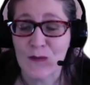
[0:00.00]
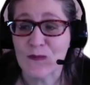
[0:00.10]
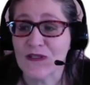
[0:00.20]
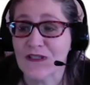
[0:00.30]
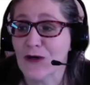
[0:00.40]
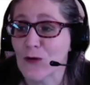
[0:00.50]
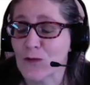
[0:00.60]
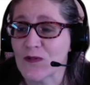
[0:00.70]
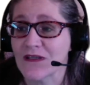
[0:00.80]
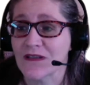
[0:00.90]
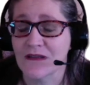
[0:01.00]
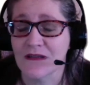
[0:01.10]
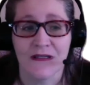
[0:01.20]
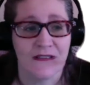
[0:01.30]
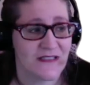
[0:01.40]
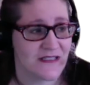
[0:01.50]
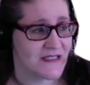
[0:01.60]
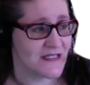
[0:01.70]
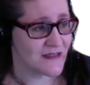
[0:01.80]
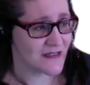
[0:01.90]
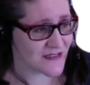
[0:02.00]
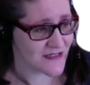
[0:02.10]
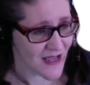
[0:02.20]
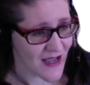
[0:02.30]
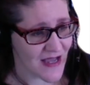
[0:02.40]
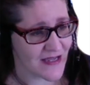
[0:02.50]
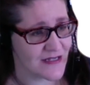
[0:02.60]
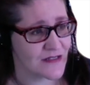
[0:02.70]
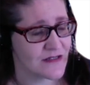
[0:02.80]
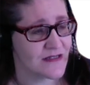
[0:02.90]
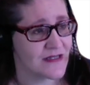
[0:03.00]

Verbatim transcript: be open to seeing the signs